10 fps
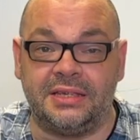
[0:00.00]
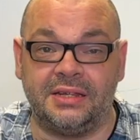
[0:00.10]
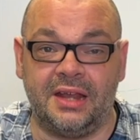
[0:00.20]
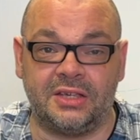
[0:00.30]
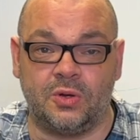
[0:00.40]
so
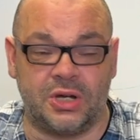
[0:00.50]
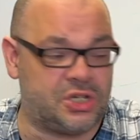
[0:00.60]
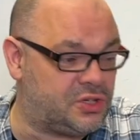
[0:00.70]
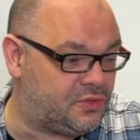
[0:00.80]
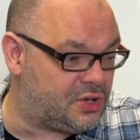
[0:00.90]
the next question
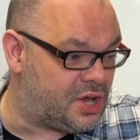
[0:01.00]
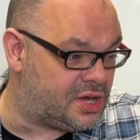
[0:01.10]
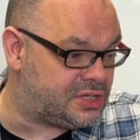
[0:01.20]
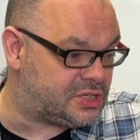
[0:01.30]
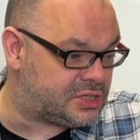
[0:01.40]
is from
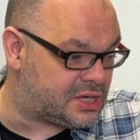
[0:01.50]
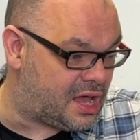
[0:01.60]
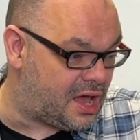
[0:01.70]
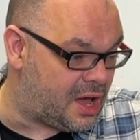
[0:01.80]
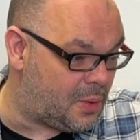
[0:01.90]
Curtis
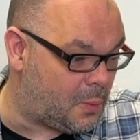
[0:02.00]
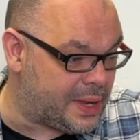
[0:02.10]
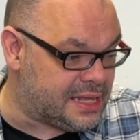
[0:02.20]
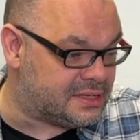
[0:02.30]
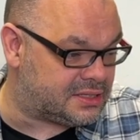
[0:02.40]
uh,
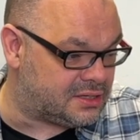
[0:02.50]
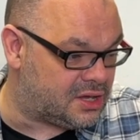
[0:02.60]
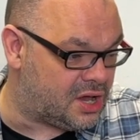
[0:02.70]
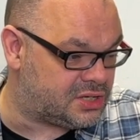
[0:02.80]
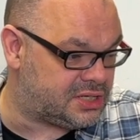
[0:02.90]
Weens, and
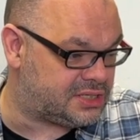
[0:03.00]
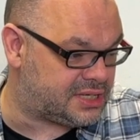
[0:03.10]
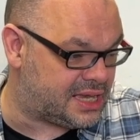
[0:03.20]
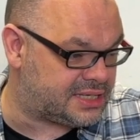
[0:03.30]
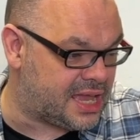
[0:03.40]
Curtis
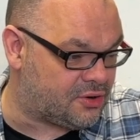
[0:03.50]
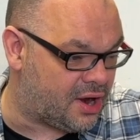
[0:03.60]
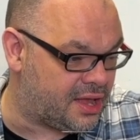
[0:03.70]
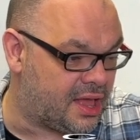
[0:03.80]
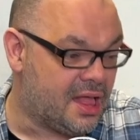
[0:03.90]
says, "Hey
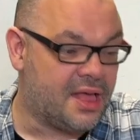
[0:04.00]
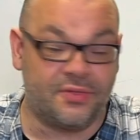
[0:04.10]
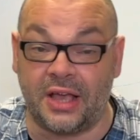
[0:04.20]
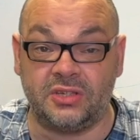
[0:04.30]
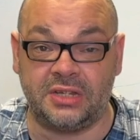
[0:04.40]
Craig,
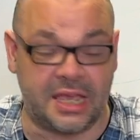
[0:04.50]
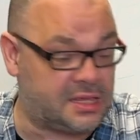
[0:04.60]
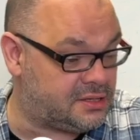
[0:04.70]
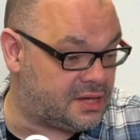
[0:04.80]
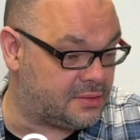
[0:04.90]
thanks for
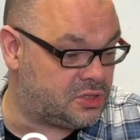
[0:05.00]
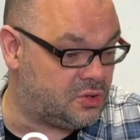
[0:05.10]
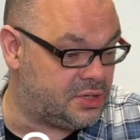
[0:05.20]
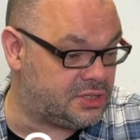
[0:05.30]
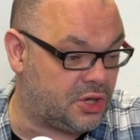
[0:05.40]
taking the time to do
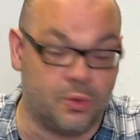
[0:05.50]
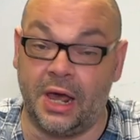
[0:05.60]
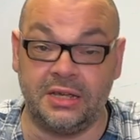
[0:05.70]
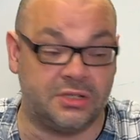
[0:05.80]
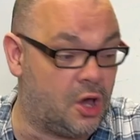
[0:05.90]
these Q and
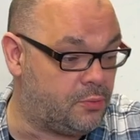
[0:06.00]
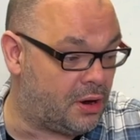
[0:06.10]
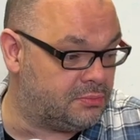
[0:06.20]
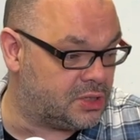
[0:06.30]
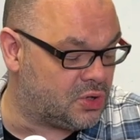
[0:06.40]
A's. No
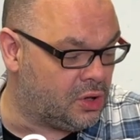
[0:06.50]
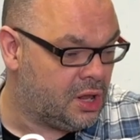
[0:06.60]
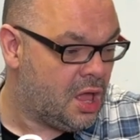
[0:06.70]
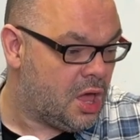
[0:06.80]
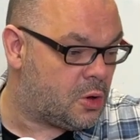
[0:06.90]
problem at all.
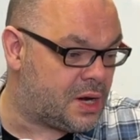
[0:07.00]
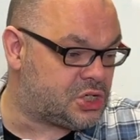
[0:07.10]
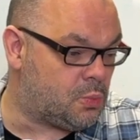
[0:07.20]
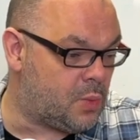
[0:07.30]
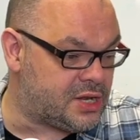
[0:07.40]

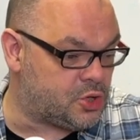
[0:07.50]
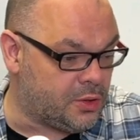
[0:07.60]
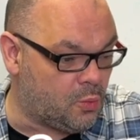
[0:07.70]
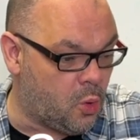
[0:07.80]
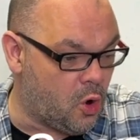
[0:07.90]
Question: When
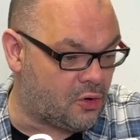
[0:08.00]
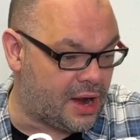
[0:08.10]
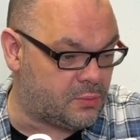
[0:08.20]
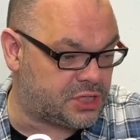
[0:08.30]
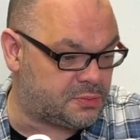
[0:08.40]
doing walk
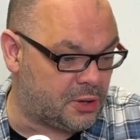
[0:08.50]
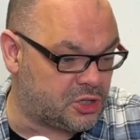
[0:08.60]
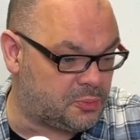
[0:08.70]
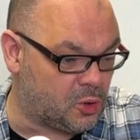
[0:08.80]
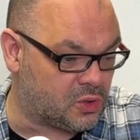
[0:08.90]
around with
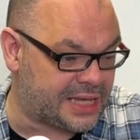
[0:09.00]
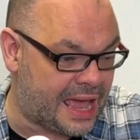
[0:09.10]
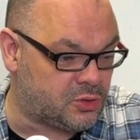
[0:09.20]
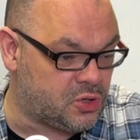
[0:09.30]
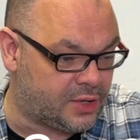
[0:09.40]
sponge balls,
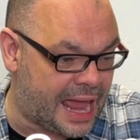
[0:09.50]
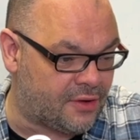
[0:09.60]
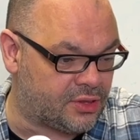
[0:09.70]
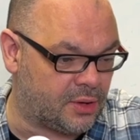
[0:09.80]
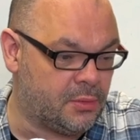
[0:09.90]
how do you
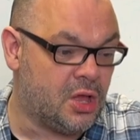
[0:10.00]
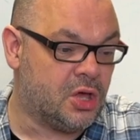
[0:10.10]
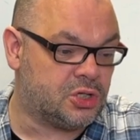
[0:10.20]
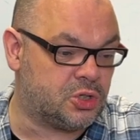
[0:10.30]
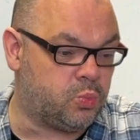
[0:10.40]
carry them?
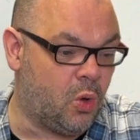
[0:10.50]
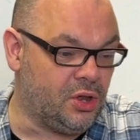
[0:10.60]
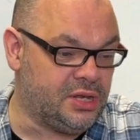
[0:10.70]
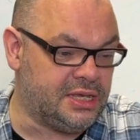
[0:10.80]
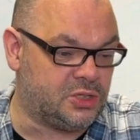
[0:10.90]
Does
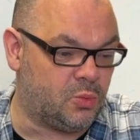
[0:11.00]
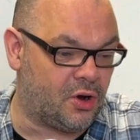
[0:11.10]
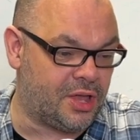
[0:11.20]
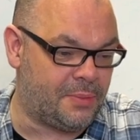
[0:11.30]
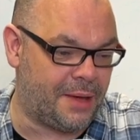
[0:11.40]
one need to
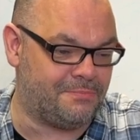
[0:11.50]
worry about